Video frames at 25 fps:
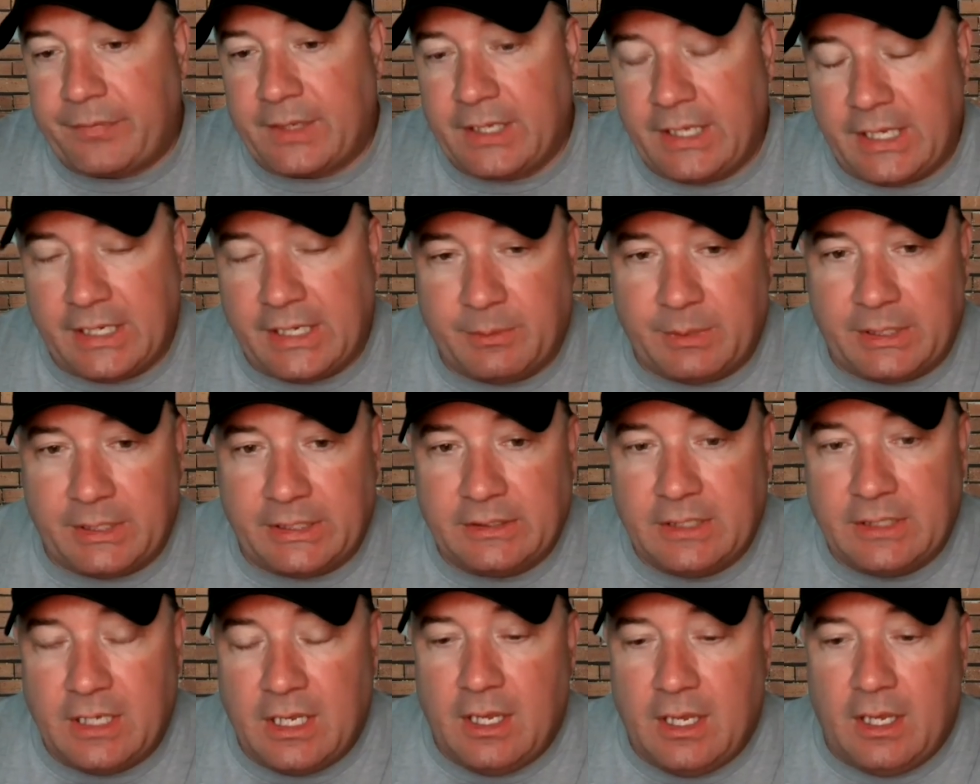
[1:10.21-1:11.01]

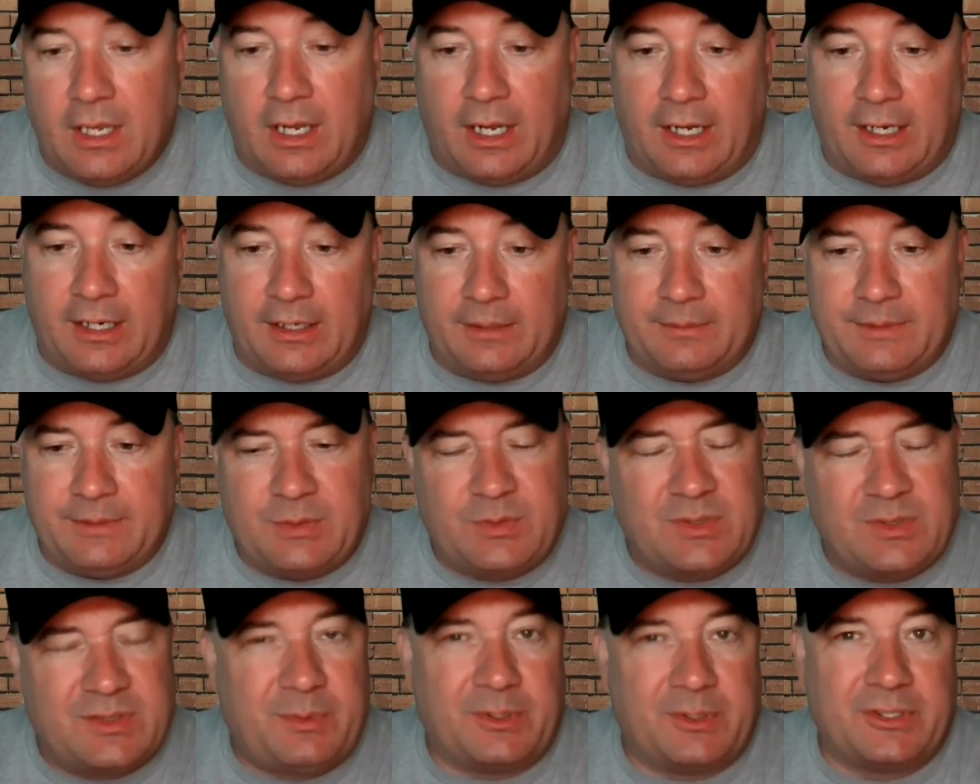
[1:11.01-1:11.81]
Anyway, this
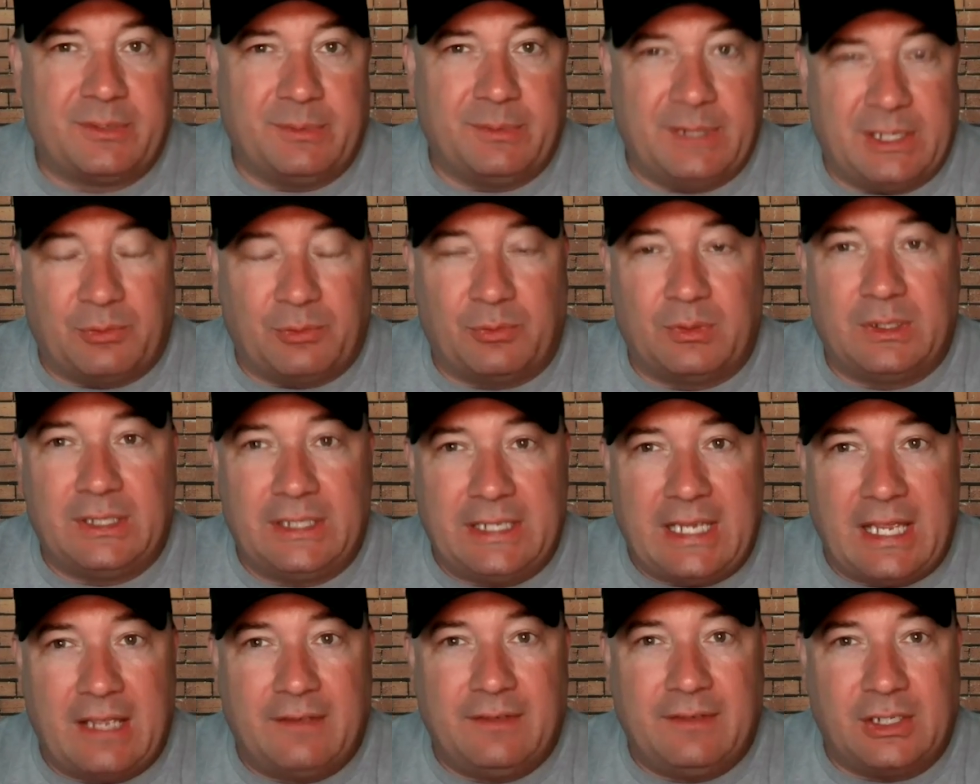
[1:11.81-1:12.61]
is supposed to be a really
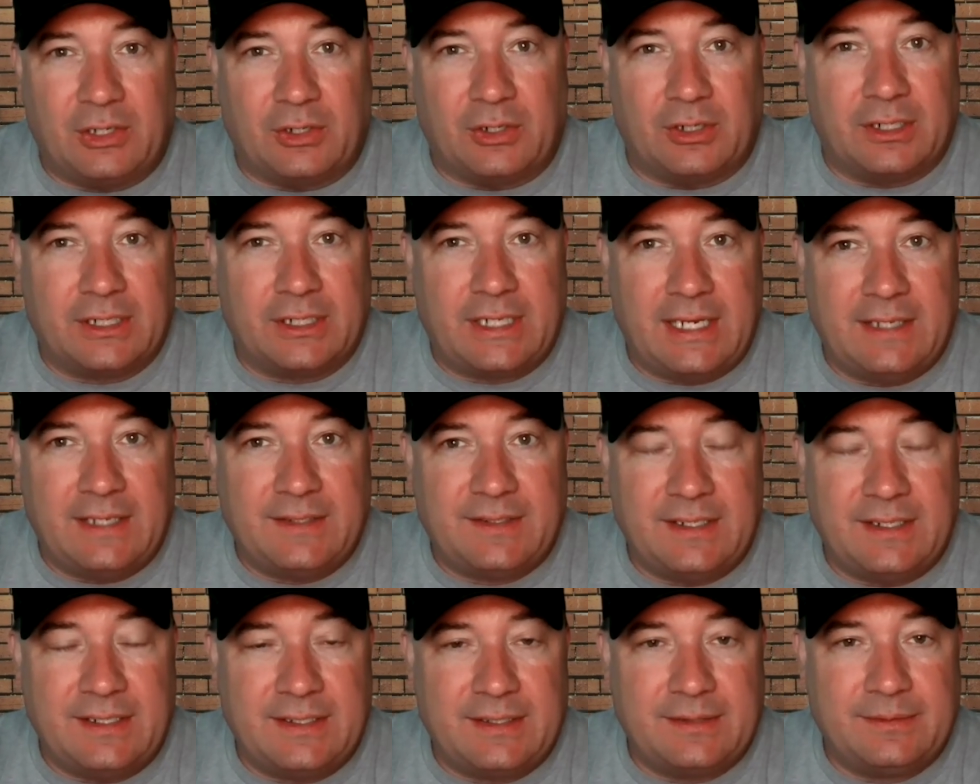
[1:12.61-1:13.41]
heavy hurricane
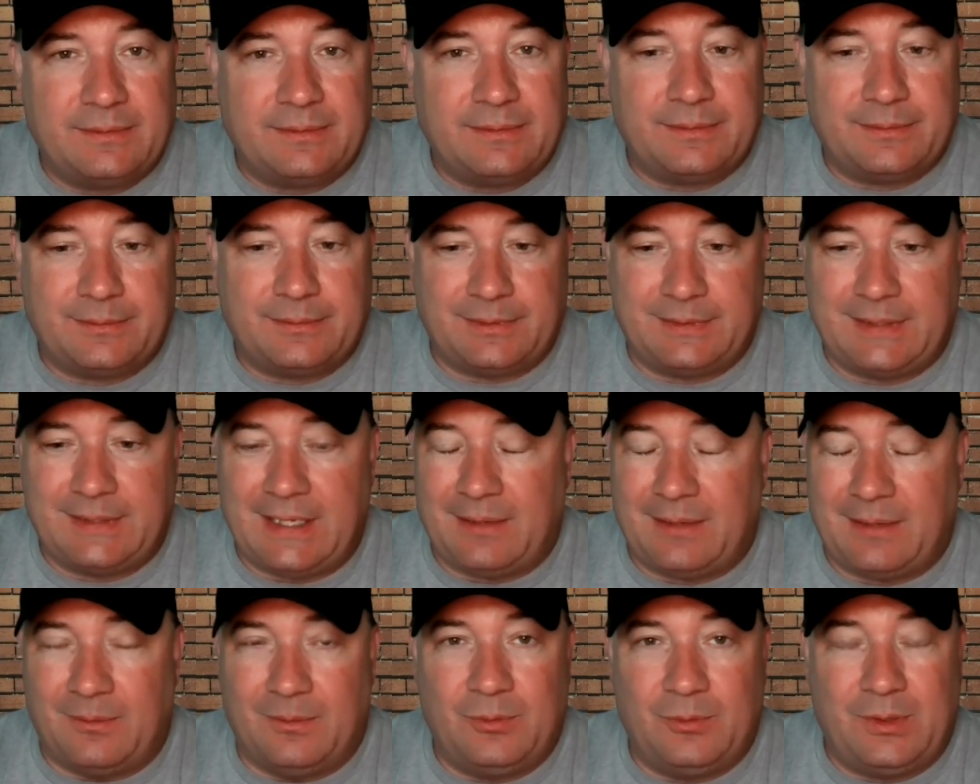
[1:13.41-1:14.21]
season.
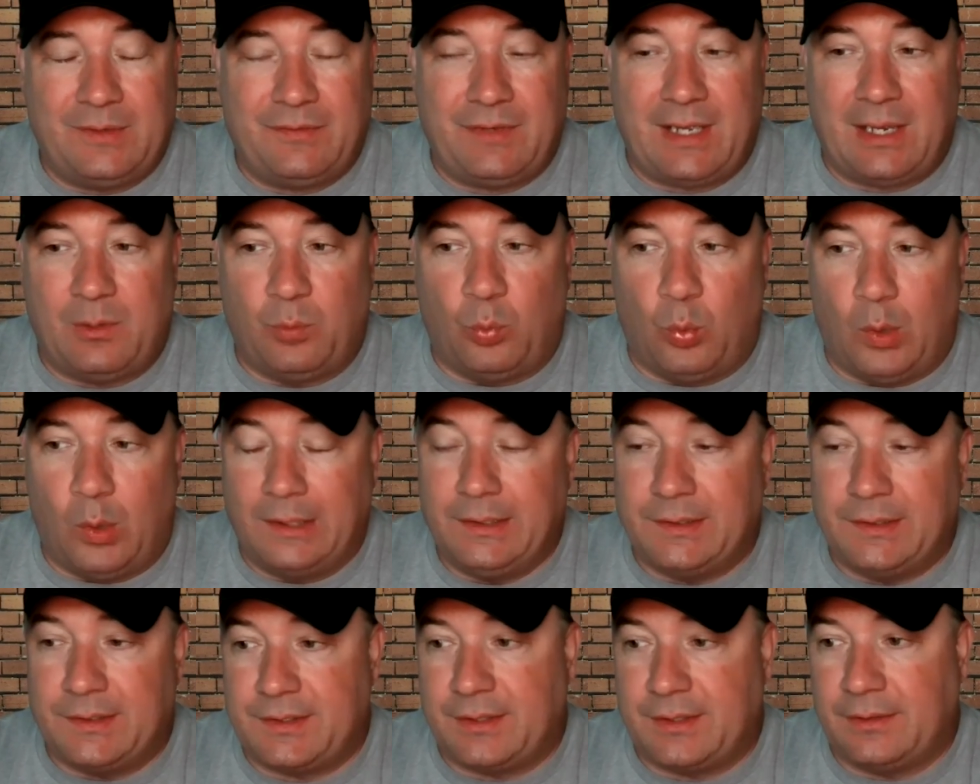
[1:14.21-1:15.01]
We've had
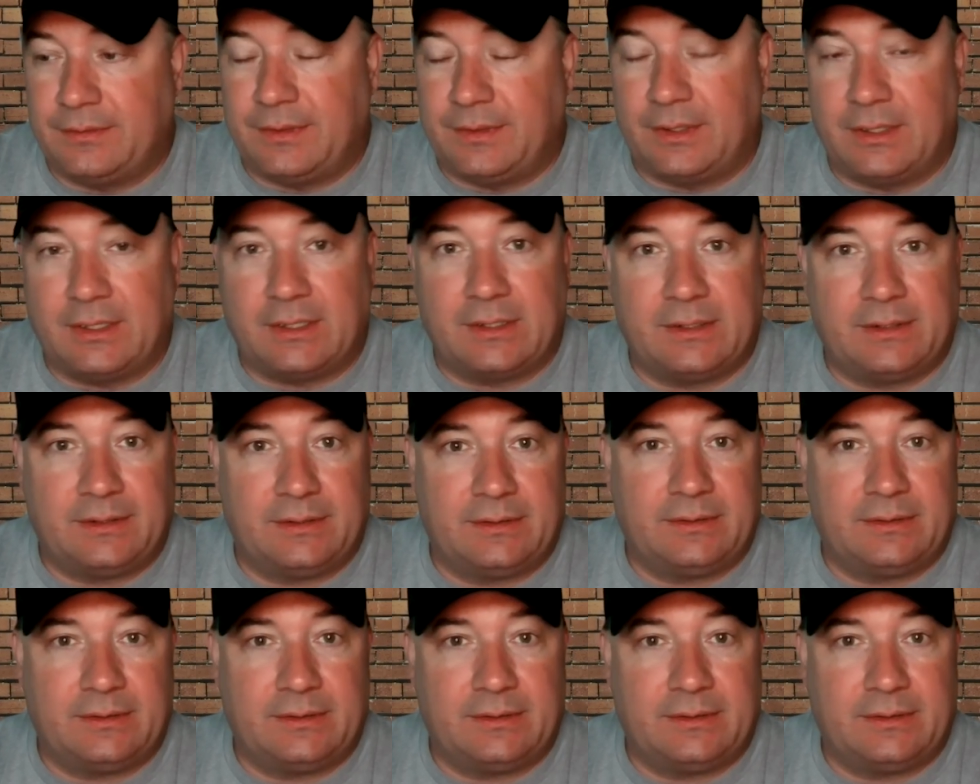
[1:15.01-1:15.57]
one so far.